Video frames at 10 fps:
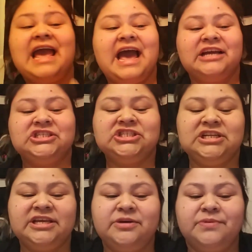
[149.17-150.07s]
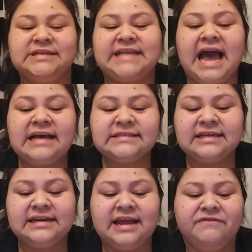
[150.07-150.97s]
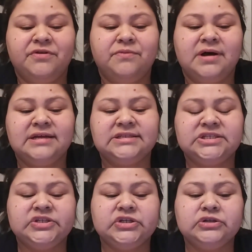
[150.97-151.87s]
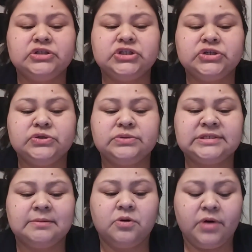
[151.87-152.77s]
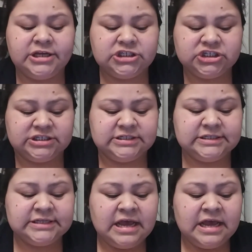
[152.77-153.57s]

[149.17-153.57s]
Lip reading: I actually was asking everyone to do some questions